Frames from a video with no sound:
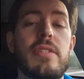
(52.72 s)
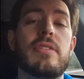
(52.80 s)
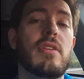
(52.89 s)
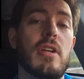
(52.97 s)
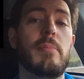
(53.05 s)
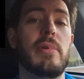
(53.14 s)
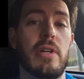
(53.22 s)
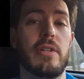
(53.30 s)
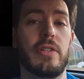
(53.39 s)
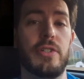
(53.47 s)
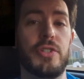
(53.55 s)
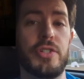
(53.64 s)
going to be a
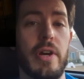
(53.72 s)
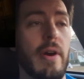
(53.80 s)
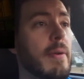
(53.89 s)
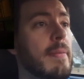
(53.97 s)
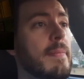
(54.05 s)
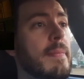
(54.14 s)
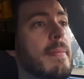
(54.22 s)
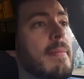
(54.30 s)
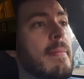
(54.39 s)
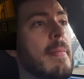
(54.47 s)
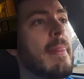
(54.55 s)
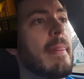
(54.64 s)
good show.
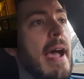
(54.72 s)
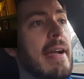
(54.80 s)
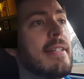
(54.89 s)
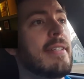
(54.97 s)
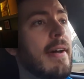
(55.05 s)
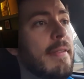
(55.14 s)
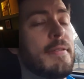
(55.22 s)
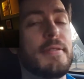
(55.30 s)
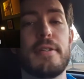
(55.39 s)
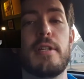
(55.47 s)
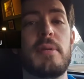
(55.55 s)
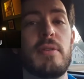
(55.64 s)
I can tell this is
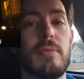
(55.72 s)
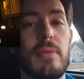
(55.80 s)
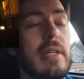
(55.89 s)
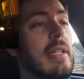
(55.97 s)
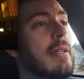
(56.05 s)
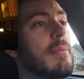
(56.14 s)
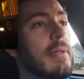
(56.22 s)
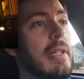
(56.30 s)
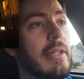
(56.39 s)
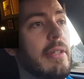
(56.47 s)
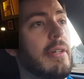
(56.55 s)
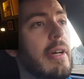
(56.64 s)
going to be really,
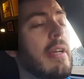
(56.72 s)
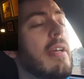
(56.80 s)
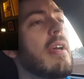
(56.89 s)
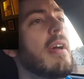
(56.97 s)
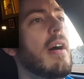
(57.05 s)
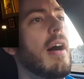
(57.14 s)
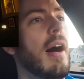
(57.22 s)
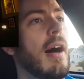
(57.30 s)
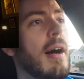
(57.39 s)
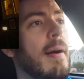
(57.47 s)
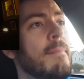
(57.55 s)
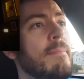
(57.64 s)
really good.
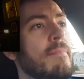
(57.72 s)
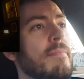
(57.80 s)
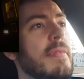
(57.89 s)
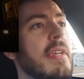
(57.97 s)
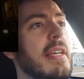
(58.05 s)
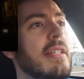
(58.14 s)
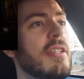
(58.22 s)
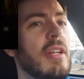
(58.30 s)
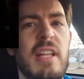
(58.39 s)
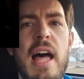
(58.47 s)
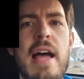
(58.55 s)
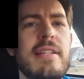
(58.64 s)
It's a
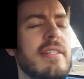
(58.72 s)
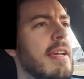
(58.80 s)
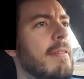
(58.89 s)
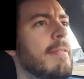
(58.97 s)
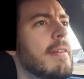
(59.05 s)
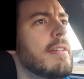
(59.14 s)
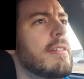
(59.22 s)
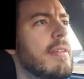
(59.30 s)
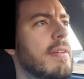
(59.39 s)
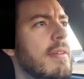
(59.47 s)
lot different